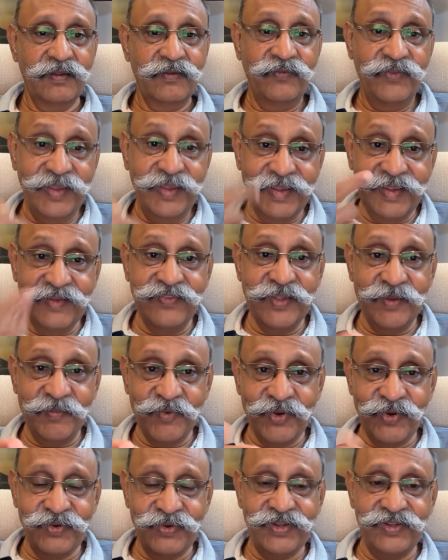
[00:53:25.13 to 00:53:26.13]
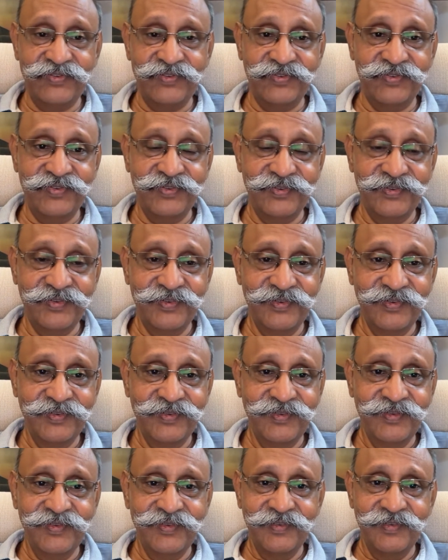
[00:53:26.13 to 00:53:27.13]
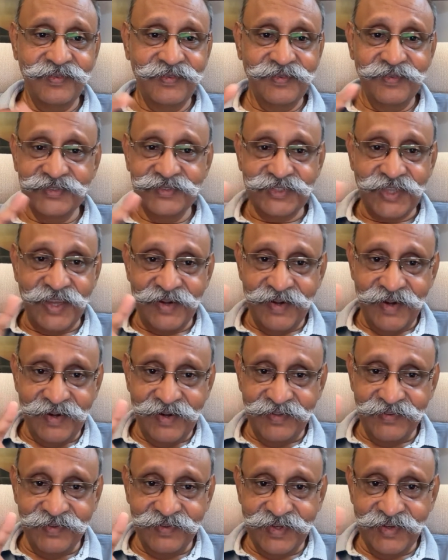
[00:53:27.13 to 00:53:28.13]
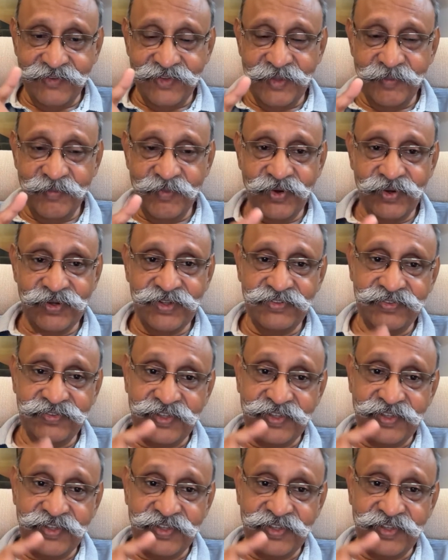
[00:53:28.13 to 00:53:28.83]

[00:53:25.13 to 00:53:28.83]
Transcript: We give them notice. China doesn't give them notice,